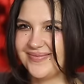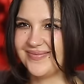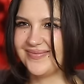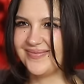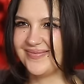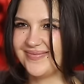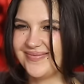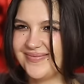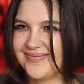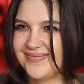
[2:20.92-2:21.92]

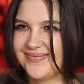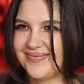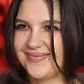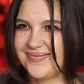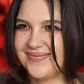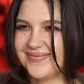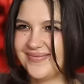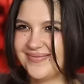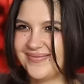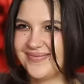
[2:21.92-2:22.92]

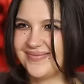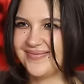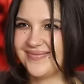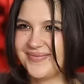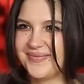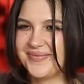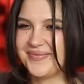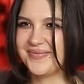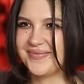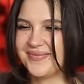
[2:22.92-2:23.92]

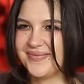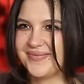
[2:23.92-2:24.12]
[no speech]